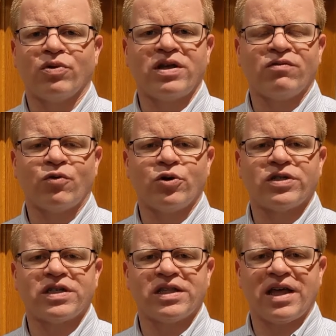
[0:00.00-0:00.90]

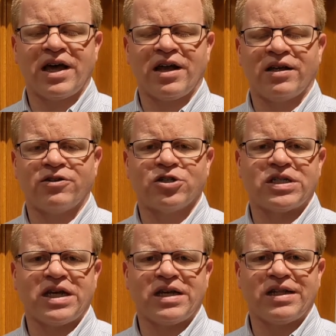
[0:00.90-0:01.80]
reinforcing that
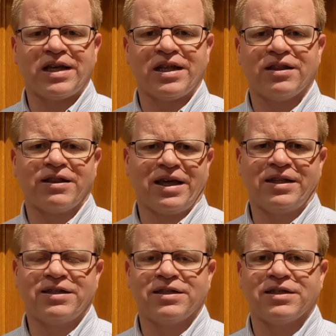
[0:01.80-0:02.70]
understanding that
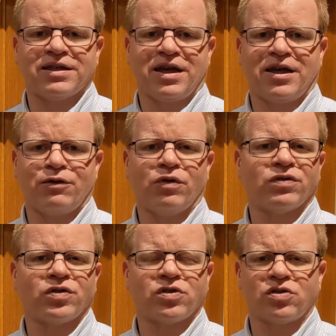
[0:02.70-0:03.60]
Lent is a time
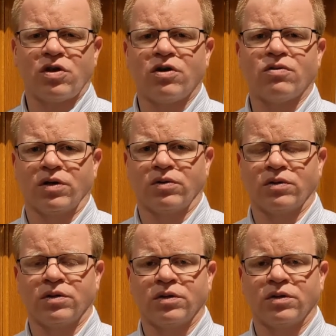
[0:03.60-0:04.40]
of sorrow,